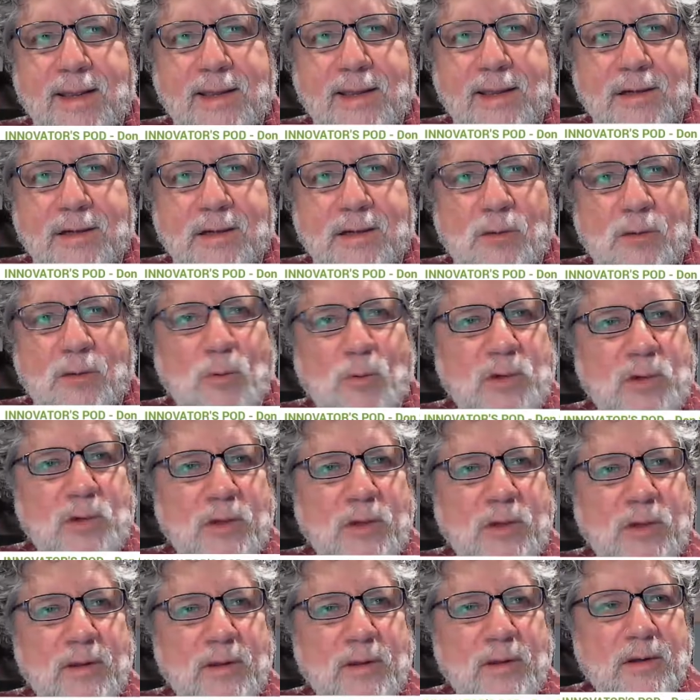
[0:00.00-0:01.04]
worked
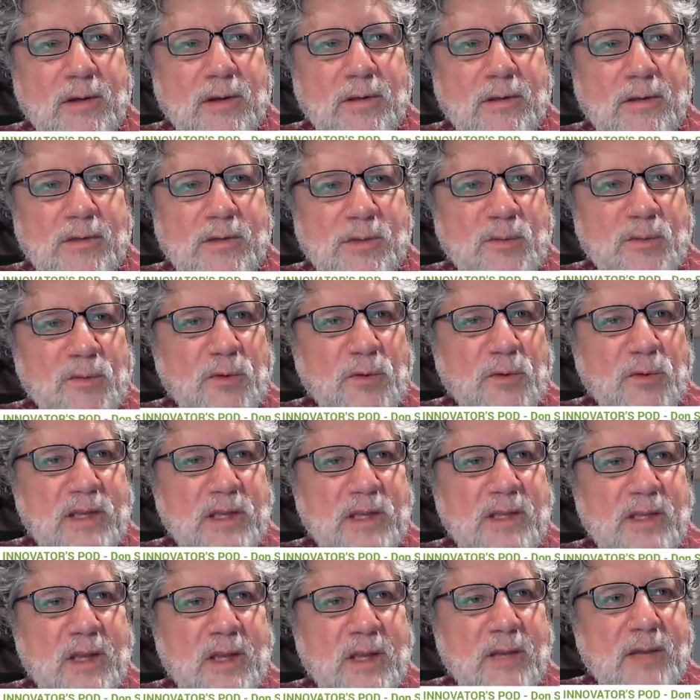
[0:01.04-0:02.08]
with some friends,
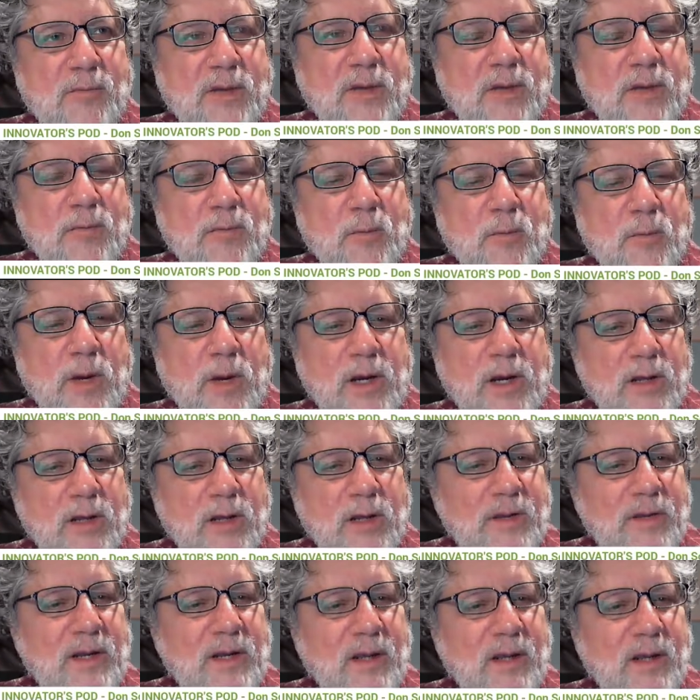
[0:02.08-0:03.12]
and we ran an
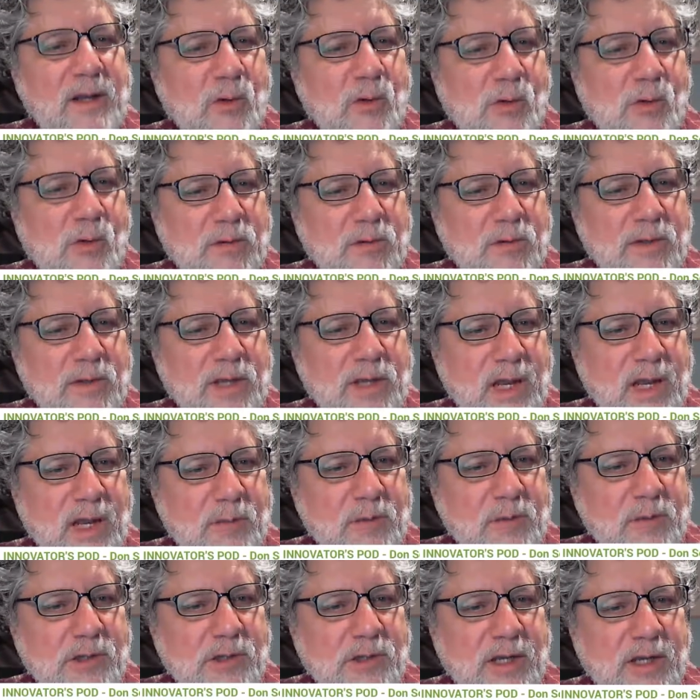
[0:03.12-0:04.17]
event at Google in
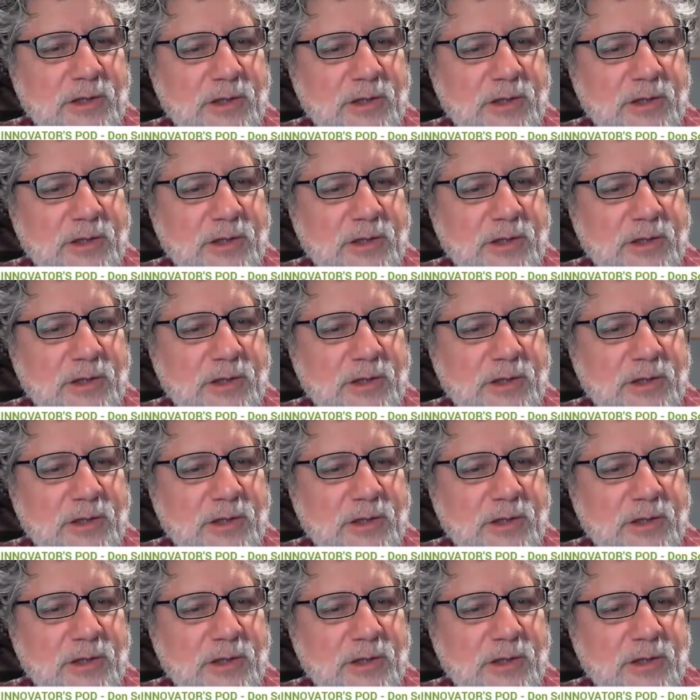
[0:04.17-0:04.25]
Cambridge last